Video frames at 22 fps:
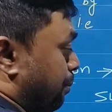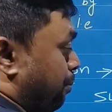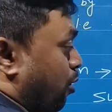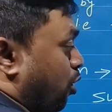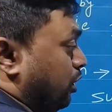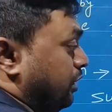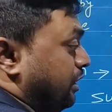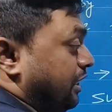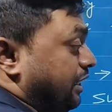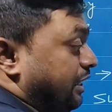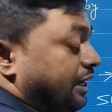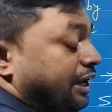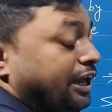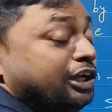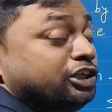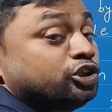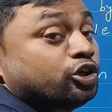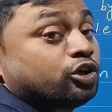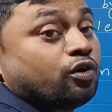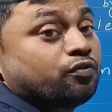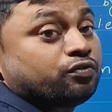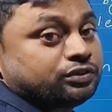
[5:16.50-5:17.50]
upon the
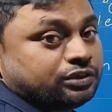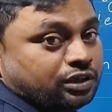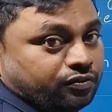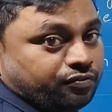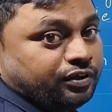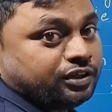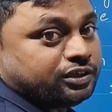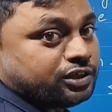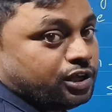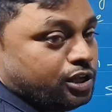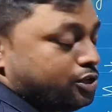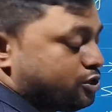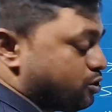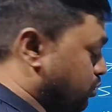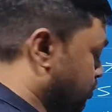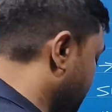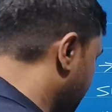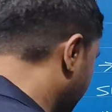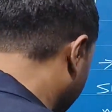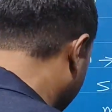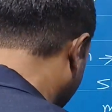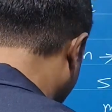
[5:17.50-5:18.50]
nature of surface
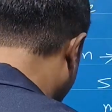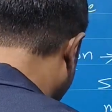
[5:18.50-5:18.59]
also.